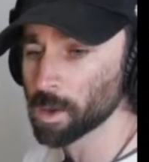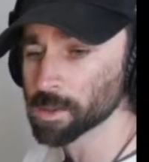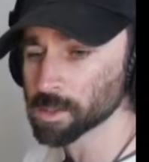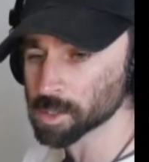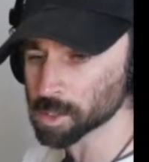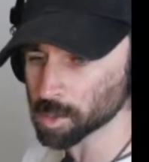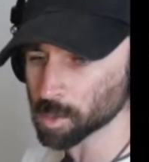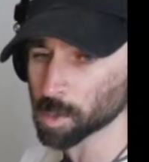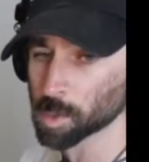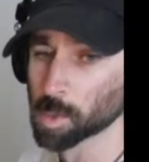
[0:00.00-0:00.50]

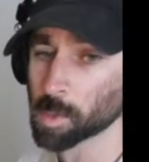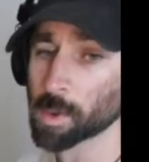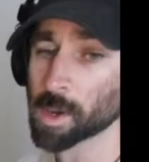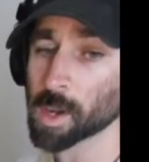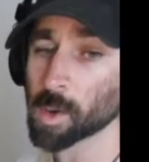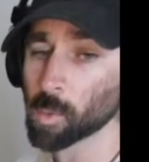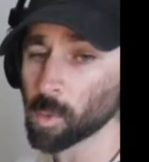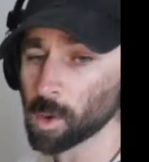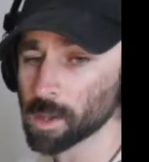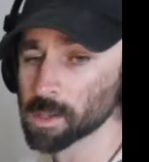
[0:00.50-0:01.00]
2, 3,
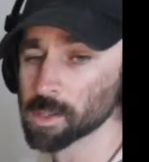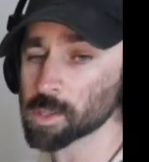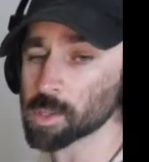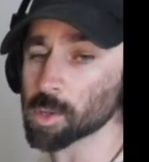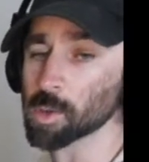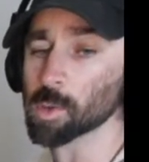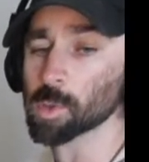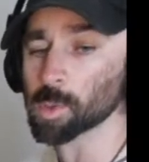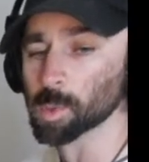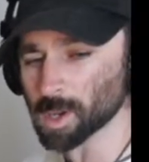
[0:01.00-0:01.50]
1,
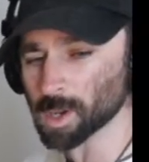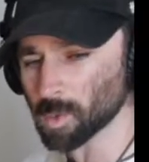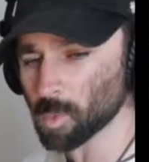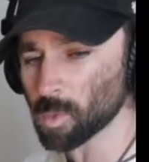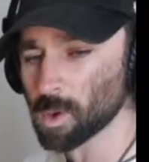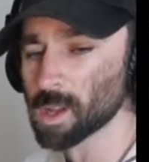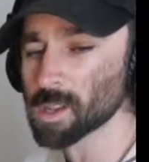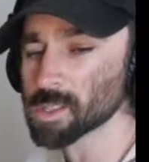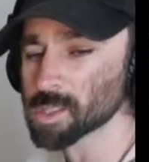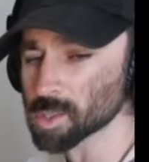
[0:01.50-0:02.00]
2, 3,
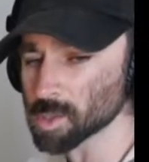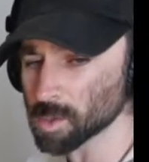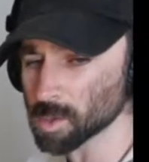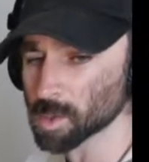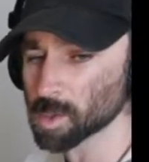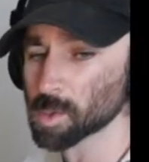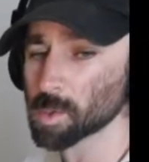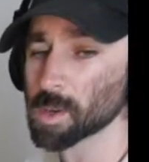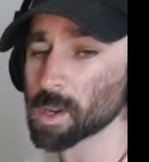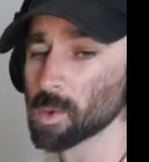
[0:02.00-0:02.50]
1, 2,
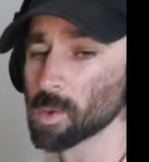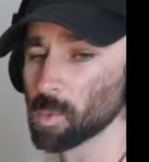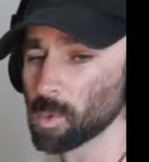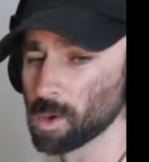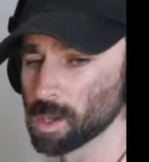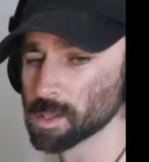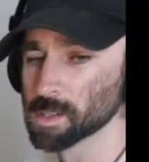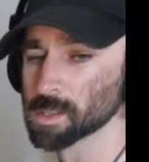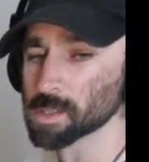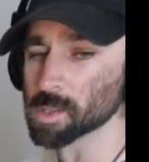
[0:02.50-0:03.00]
3,
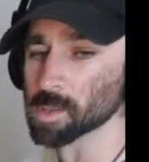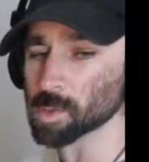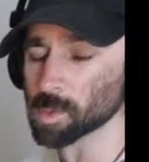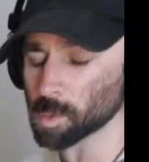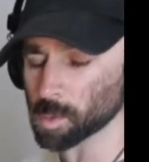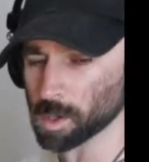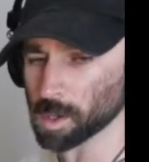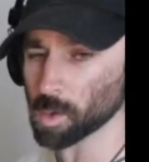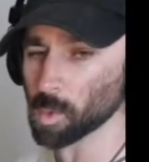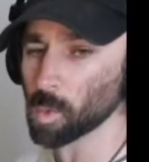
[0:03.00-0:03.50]
1, 2,
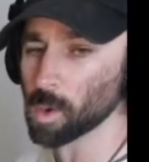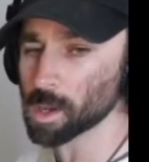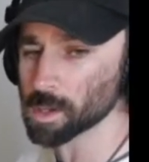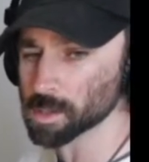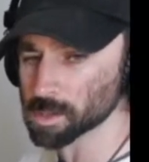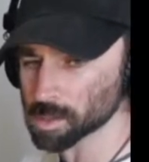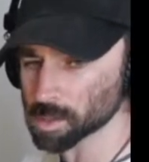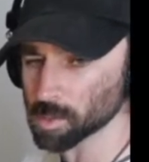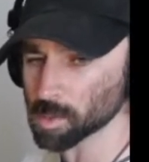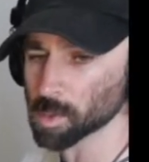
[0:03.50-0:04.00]
3, 1,
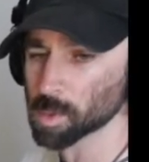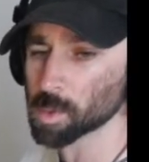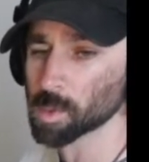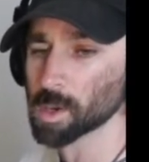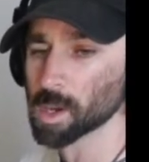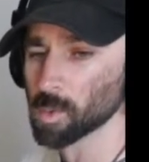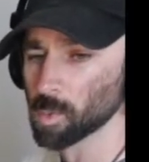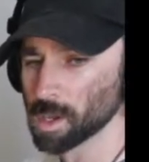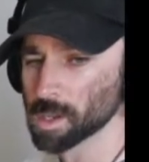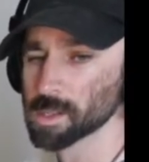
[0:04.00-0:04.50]
2, 3,
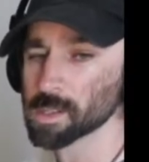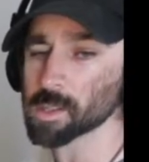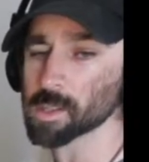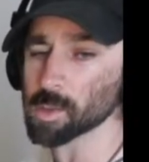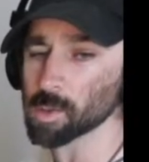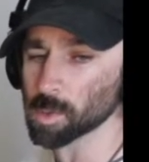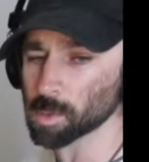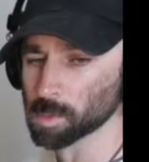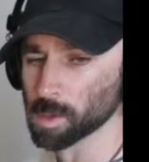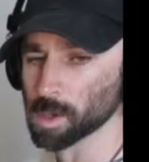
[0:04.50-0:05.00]
1, 2,
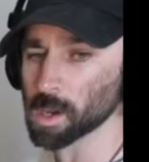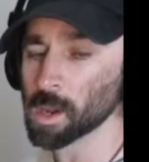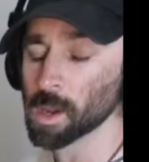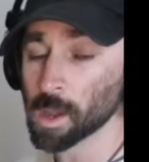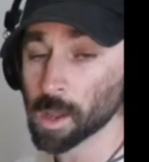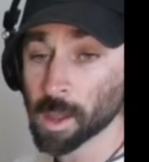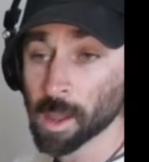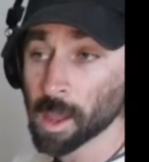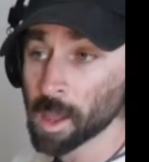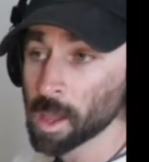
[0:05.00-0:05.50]
3.
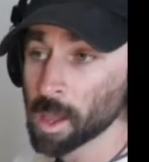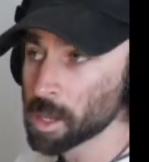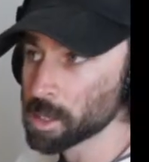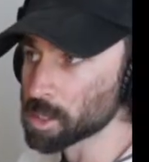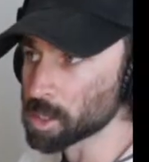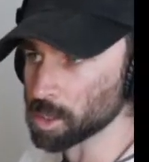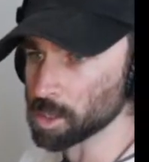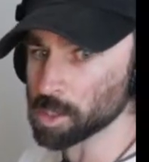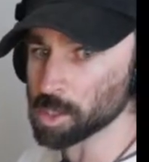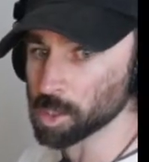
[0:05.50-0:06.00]

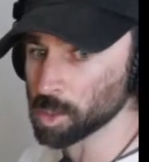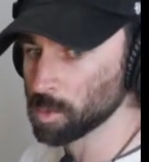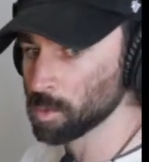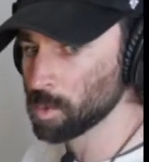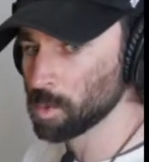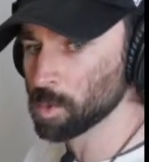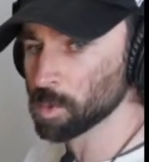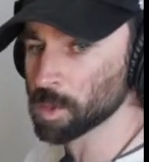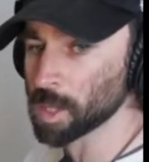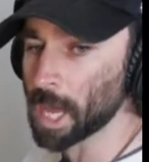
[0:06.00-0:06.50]
To
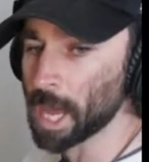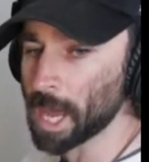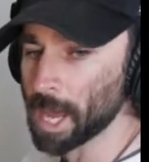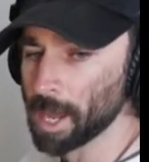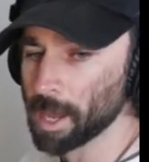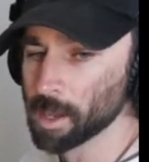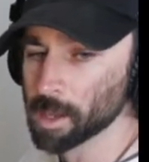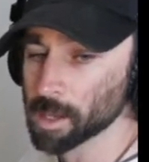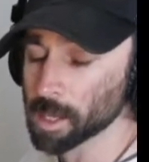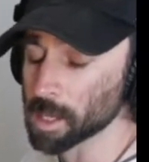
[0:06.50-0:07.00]
do that
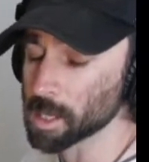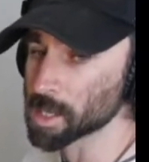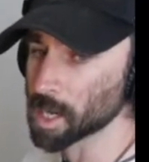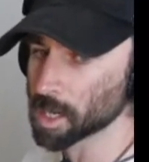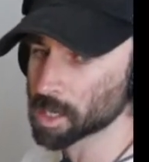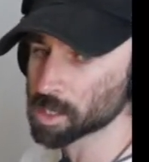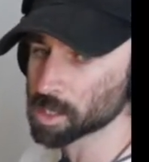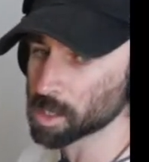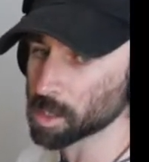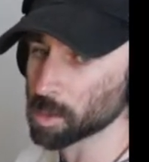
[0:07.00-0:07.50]
is
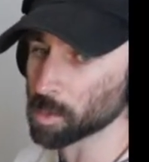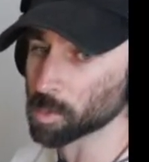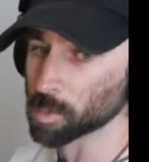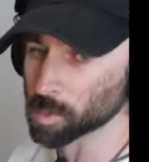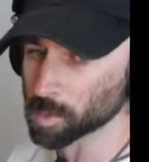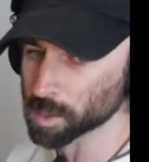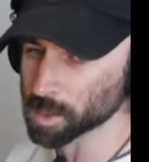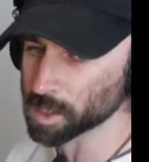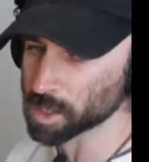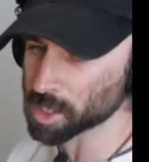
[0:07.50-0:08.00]
actually
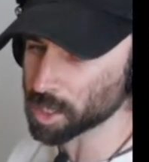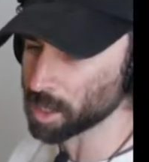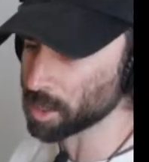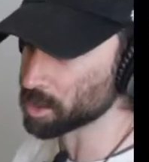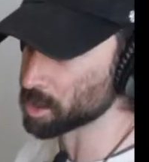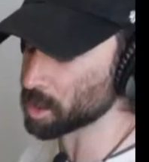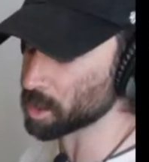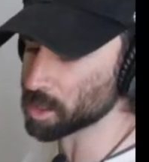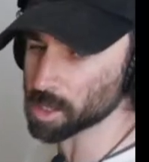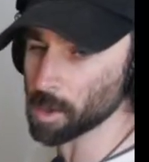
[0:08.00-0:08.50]
really
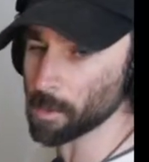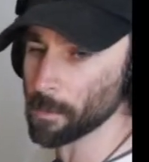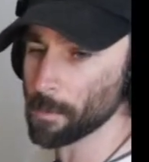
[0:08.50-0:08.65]
challenging. So.